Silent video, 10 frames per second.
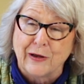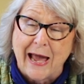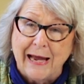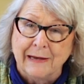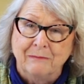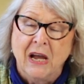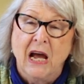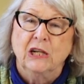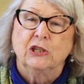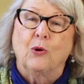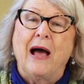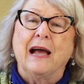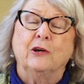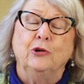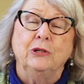flag. So
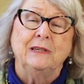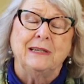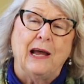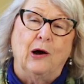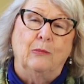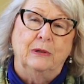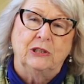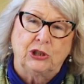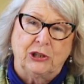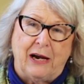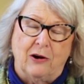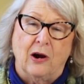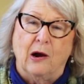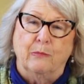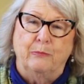I couldn't help but
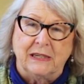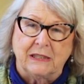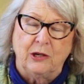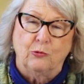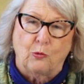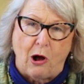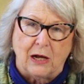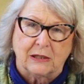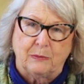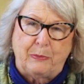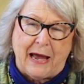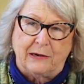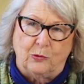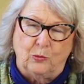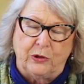share our Betsy Ross
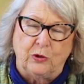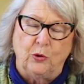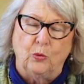pattern with